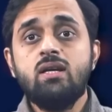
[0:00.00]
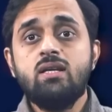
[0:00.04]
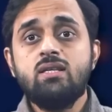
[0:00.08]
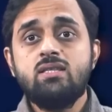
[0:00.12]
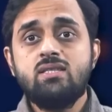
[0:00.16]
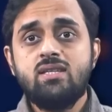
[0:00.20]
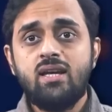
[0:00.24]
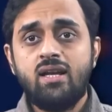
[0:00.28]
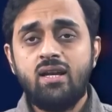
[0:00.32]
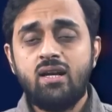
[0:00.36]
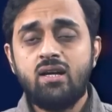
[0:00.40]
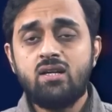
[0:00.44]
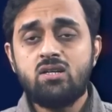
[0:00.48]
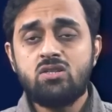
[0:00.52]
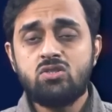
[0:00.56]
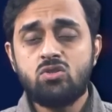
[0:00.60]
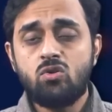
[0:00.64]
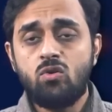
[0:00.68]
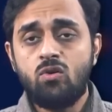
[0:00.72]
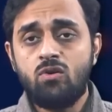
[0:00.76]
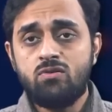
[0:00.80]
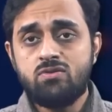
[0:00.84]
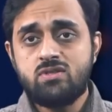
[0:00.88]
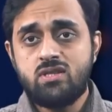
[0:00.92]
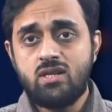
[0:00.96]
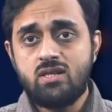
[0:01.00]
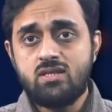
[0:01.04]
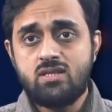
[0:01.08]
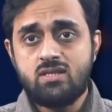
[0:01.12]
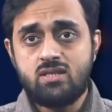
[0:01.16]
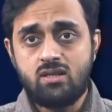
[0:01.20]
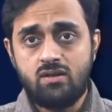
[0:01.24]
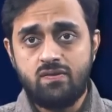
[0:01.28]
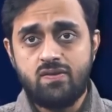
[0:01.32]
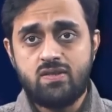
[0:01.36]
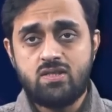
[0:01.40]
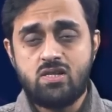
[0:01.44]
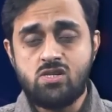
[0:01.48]
Sellers of such
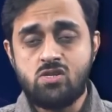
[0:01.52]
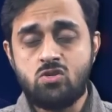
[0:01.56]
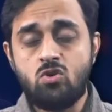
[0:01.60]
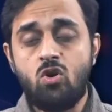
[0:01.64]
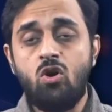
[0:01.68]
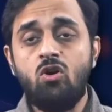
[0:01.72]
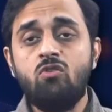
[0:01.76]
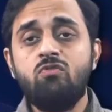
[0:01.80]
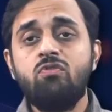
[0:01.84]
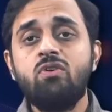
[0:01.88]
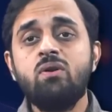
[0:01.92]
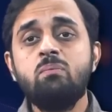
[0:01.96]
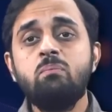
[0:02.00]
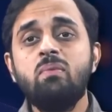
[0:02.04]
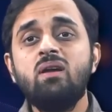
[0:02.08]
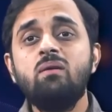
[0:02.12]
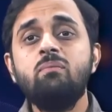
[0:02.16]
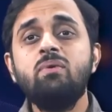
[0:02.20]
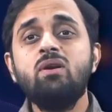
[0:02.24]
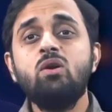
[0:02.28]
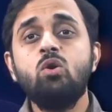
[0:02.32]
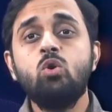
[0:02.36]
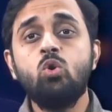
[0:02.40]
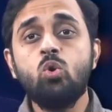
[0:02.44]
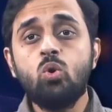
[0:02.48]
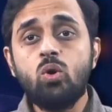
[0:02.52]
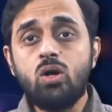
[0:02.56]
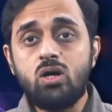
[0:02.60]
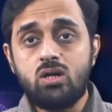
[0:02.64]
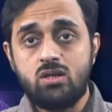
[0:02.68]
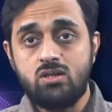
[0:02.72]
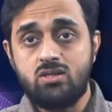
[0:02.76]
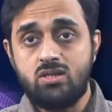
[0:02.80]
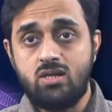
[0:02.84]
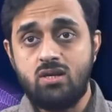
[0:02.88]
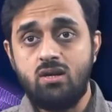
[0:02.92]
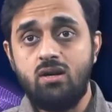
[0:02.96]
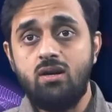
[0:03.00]
services often may be
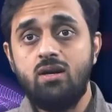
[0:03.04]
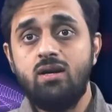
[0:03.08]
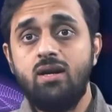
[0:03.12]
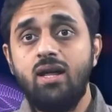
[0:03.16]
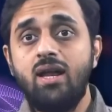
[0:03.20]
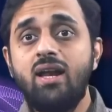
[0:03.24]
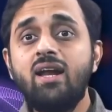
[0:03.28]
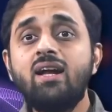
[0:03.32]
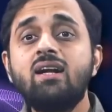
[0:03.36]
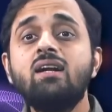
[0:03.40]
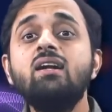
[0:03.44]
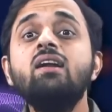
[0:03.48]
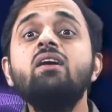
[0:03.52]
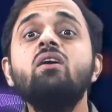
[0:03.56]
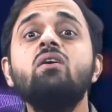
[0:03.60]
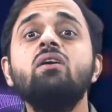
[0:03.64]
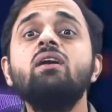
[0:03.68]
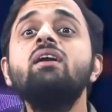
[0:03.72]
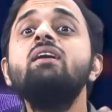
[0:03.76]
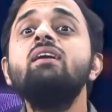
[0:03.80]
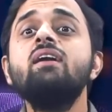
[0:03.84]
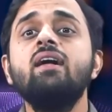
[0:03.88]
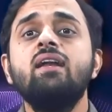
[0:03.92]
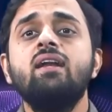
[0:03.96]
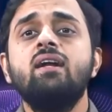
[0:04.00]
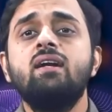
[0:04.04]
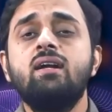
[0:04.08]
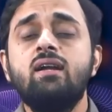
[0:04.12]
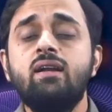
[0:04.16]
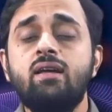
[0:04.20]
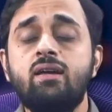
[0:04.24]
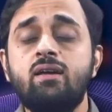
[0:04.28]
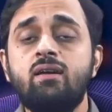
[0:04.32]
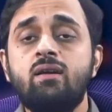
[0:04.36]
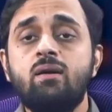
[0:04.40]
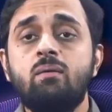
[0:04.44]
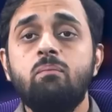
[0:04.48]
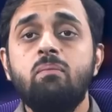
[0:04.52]
coerced directly or
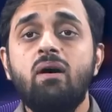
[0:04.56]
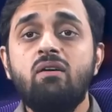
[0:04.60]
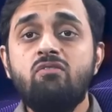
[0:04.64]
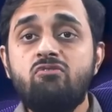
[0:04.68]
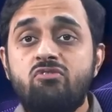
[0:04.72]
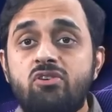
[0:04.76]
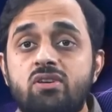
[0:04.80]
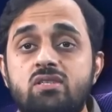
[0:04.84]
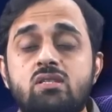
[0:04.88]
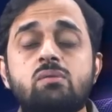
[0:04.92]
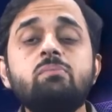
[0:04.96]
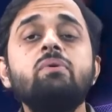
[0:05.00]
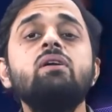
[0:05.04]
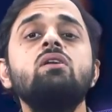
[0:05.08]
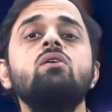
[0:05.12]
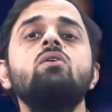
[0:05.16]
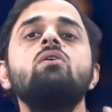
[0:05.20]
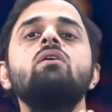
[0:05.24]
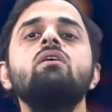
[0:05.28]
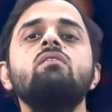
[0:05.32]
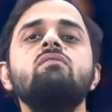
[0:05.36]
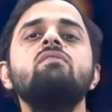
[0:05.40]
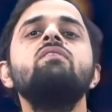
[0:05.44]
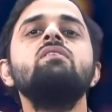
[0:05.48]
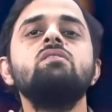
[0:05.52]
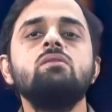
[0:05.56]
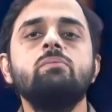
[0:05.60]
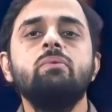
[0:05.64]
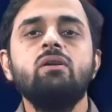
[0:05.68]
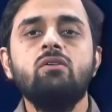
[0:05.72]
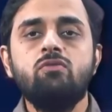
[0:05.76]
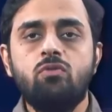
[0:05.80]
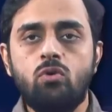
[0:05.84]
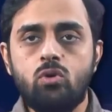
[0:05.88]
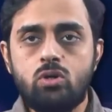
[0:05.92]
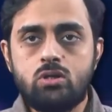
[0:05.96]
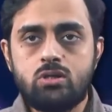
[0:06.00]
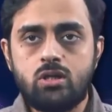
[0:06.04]
indirectly by visible or
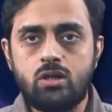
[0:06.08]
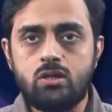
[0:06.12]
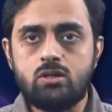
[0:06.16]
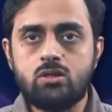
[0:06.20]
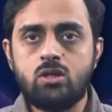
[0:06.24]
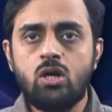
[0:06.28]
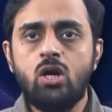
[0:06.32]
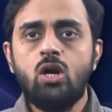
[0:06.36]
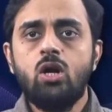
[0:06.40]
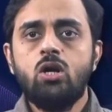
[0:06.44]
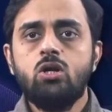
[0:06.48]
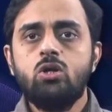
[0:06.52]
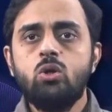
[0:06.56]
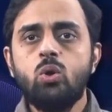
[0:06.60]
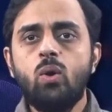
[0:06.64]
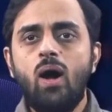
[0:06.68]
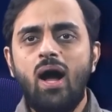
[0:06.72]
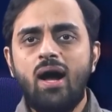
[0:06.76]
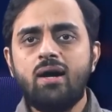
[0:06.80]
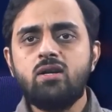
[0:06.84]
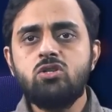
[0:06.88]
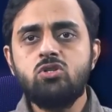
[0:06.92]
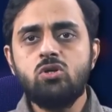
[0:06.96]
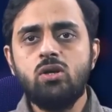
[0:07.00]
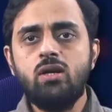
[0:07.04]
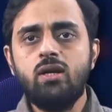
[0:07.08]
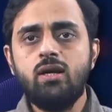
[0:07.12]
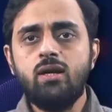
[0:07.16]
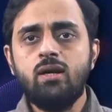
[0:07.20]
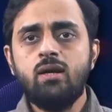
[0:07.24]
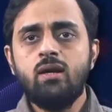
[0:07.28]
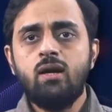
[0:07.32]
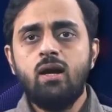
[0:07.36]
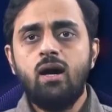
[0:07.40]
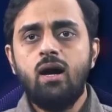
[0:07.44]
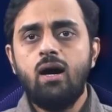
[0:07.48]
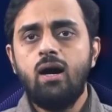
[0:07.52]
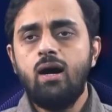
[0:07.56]
invisible forces to actually
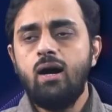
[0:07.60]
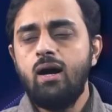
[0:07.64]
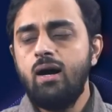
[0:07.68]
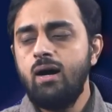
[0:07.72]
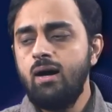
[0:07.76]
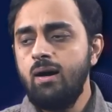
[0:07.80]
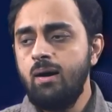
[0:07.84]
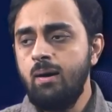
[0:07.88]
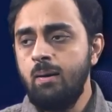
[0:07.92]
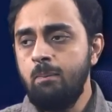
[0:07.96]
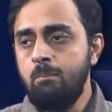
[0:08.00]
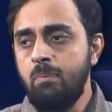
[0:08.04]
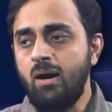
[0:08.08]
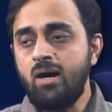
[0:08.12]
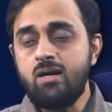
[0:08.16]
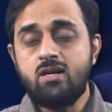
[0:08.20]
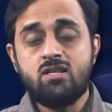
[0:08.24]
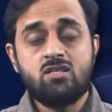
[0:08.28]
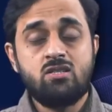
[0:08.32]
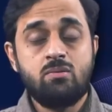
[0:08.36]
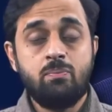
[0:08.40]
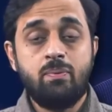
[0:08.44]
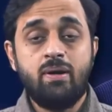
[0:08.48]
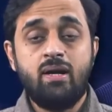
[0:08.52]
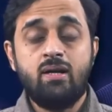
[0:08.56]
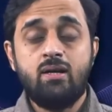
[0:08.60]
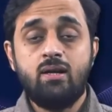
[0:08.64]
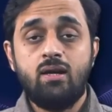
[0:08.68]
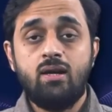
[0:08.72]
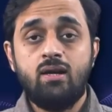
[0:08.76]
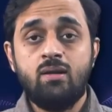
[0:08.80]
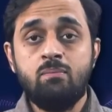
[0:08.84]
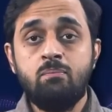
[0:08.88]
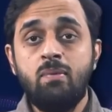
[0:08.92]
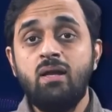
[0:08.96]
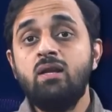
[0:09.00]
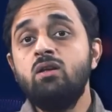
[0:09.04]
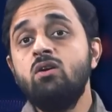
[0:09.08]
uh, participate
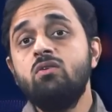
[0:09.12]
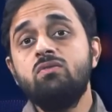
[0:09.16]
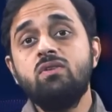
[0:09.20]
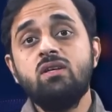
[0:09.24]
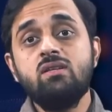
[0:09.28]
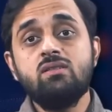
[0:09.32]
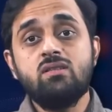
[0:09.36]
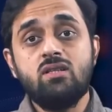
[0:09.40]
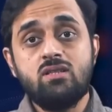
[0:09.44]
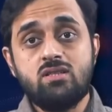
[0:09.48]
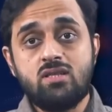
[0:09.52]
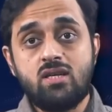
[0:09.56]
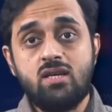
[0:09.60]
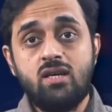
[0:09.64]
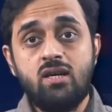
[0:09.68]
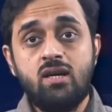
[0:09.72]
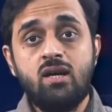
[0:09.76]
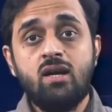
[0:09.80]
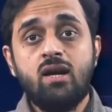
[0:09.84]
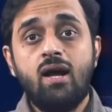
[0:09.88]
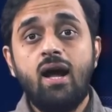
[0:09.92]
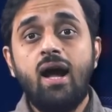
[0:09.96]
in many of these risky